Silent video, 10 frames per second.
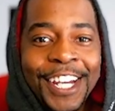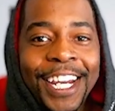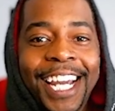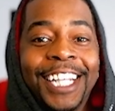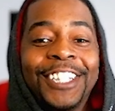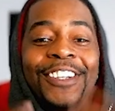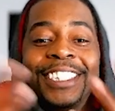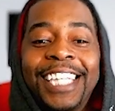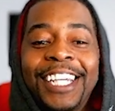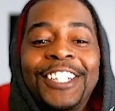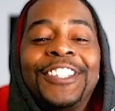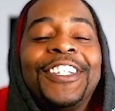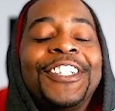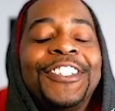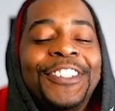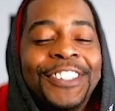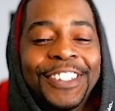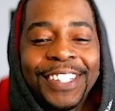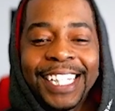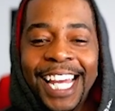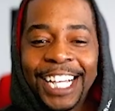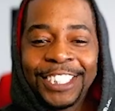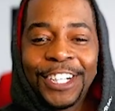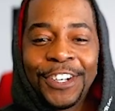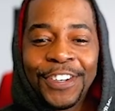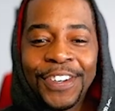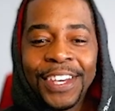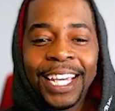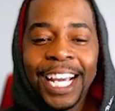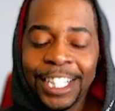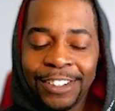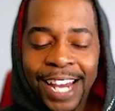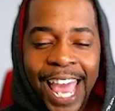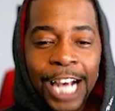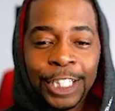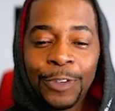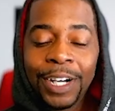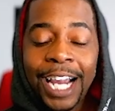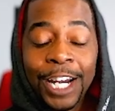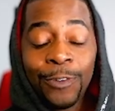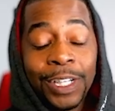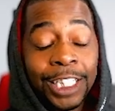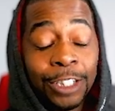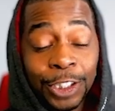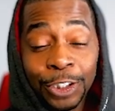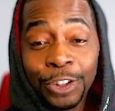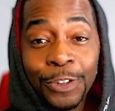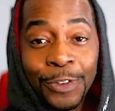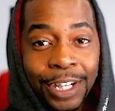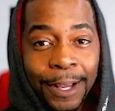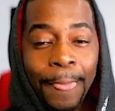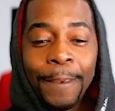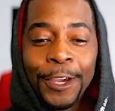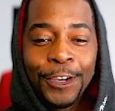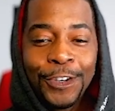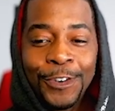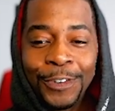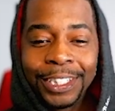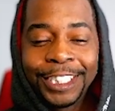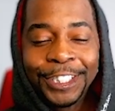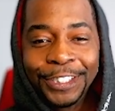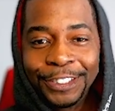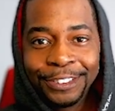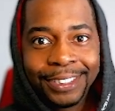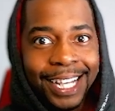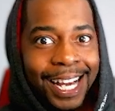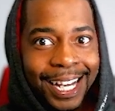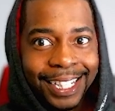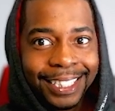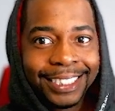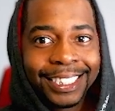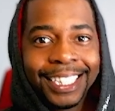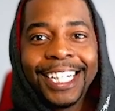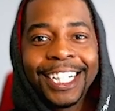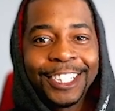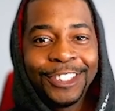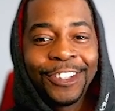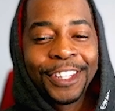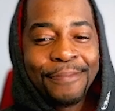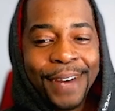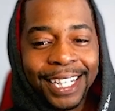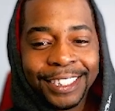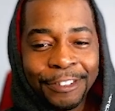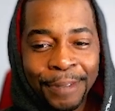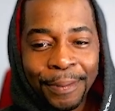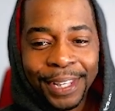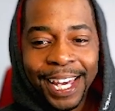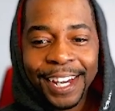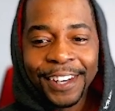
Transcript: And it's gonna take you to a new screen like so. It's gonna ask you what kind of resolution do you want. You want to use the highest because you are the best. Remember that.